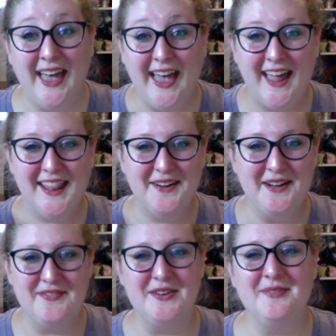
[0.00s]
Hello
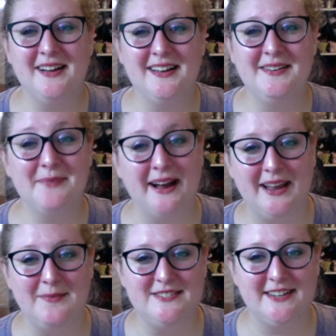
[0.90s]
everyone, my
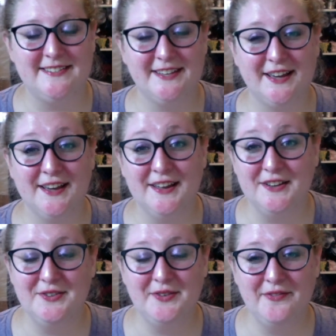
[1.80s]
name is Jessica and
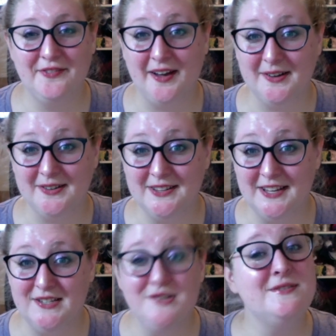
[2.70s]
you have found the
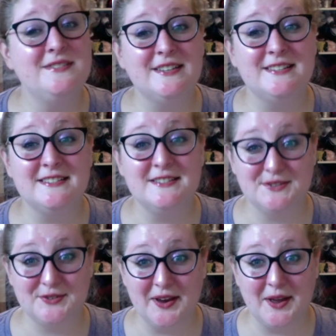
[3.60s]
Two Sticks and
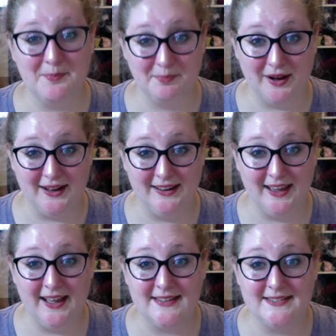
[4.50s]
String
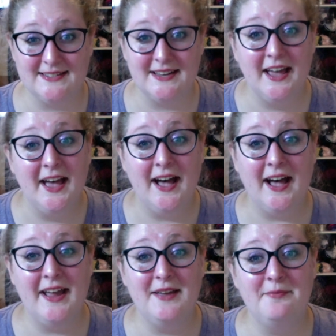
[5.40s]
podcast.
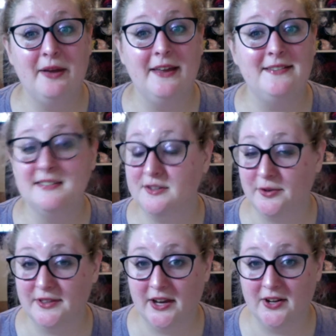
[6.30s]
I am based in
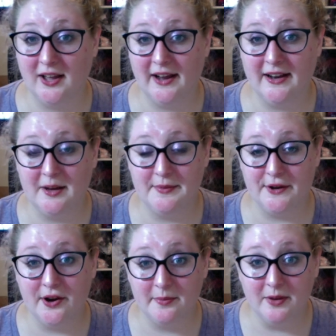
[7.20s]
North Carolina. I'm an
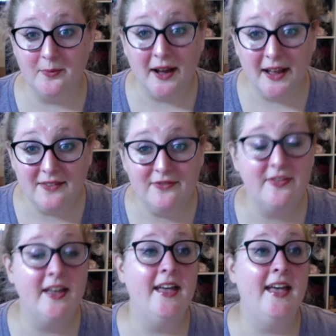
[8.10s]
Army wife
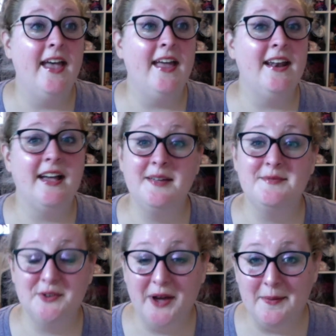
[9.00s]
and I am
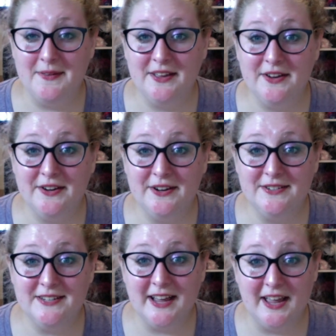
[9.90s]
so happy that you're here
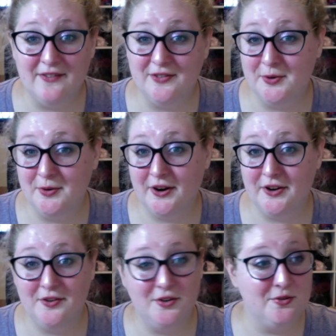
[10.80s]
today. If you are a
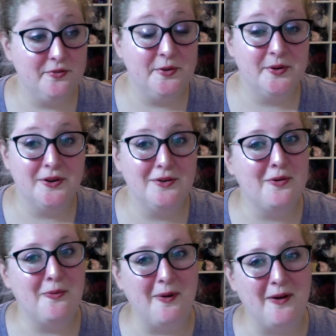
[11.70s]
new viewer,
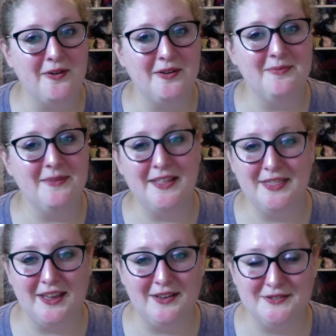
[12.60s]
welcome.
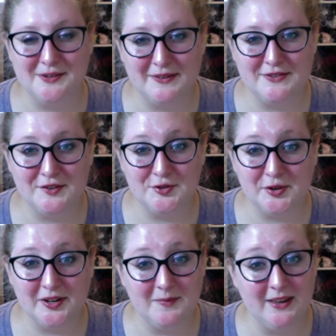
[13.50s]
Thank you so much for
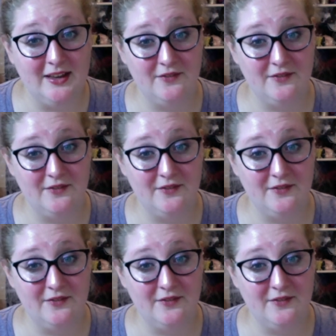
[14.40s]
joining me.